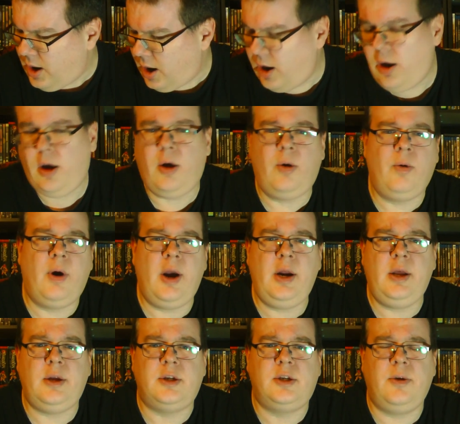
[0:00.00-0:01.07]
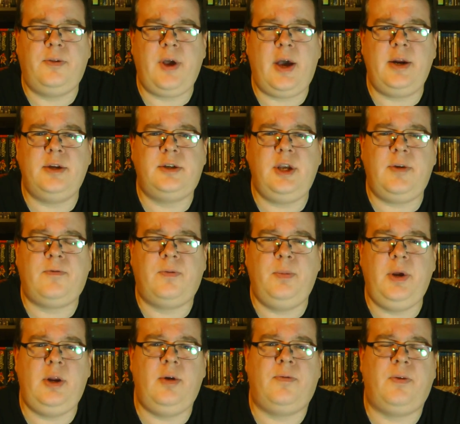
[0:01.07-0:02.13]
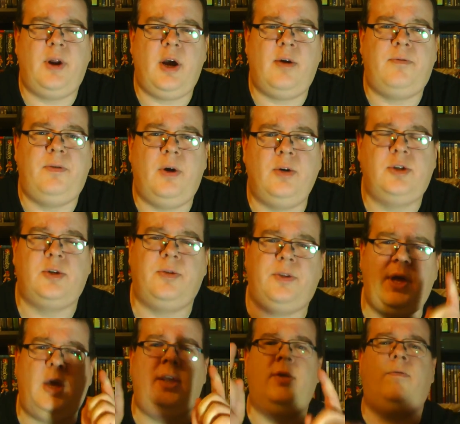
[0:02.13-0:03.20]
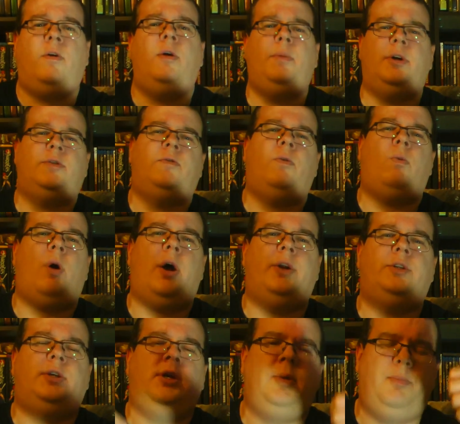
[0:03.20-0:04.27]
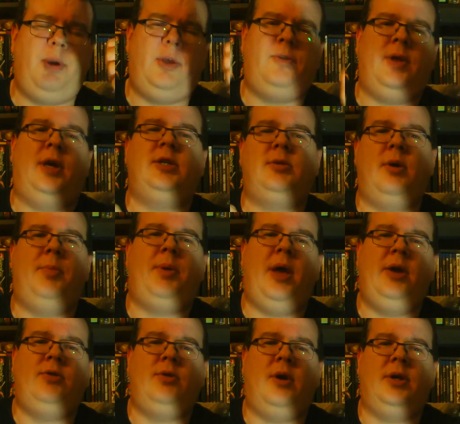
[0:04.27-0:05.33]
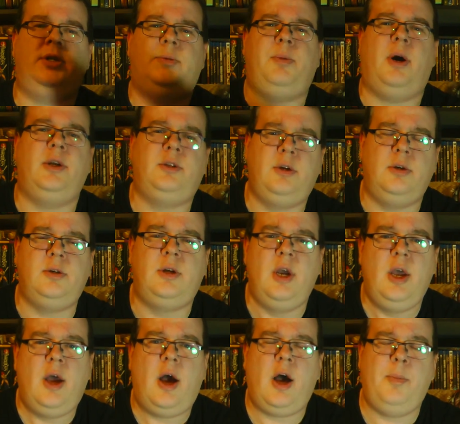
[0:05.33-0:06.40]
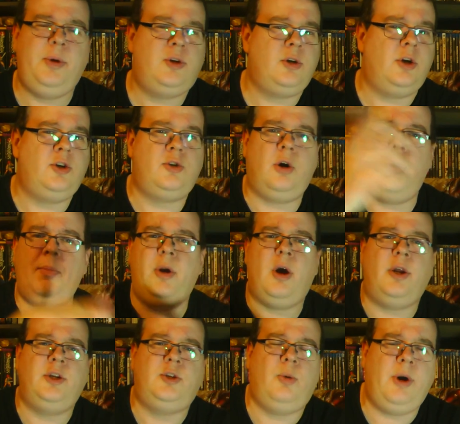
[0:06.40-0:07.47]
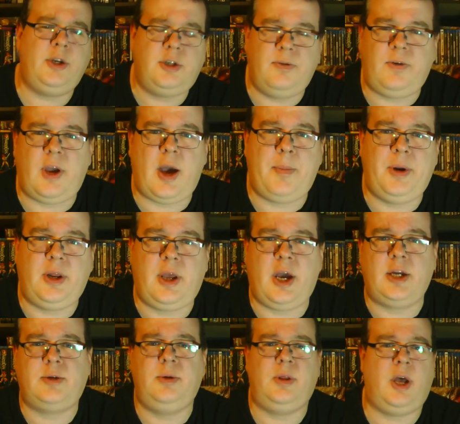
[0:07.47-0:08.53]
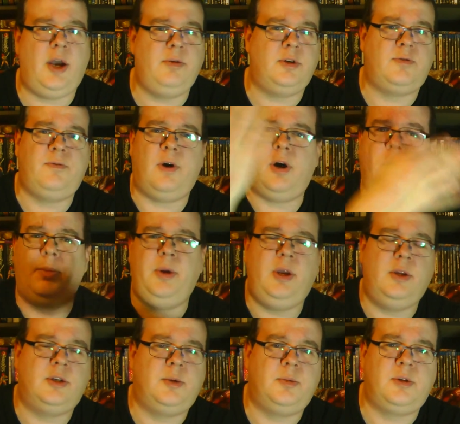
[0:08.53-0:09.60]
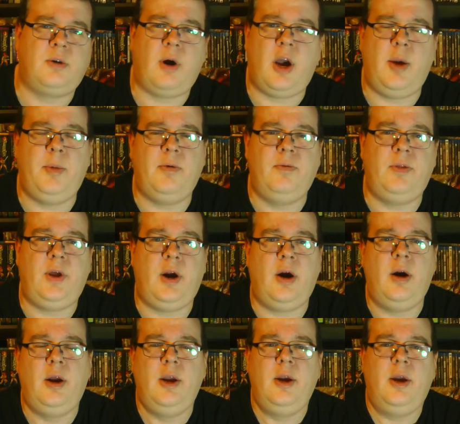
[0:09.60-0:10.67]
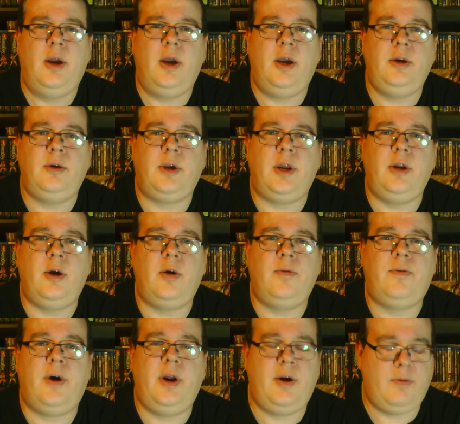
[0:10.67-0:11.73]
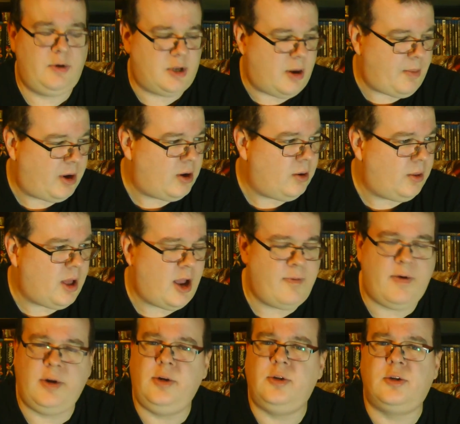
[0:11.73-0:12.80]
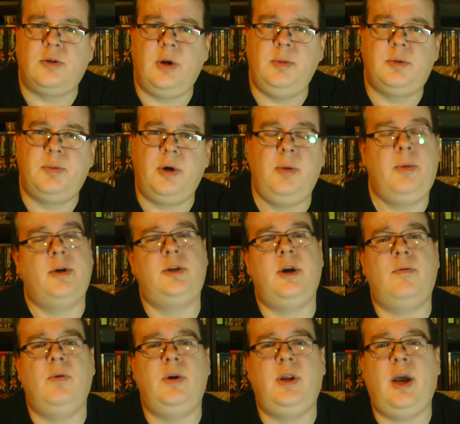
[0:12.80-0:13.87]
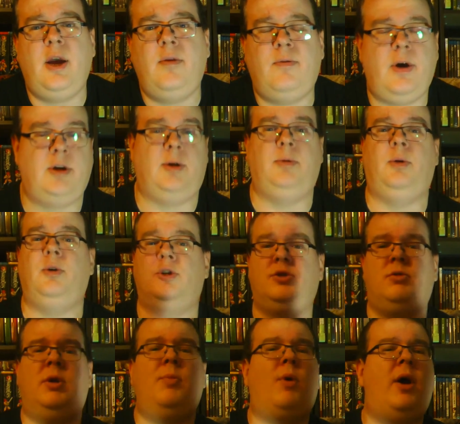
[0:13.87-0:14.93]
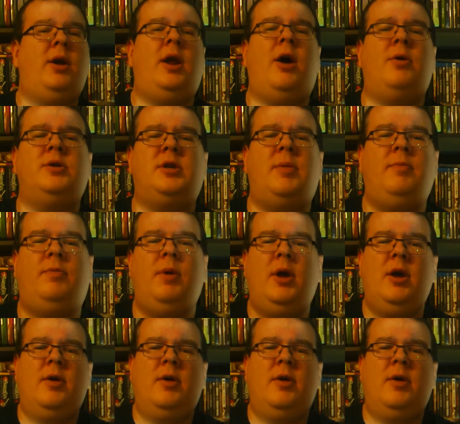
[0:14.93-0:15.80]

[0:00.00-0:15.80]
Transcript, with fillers: Alrighty, so that is it for me to you for now, folks. So thank you very much for watching. Big thanks to my Patreon sponsors. Uh, be sure to join me on Twitch if you happen to catch me live. Just follow me and subscribe over there, and you'll get notified every time I go live. I do streams pretty much every day. In fact, I'm doing a stream right now as I'm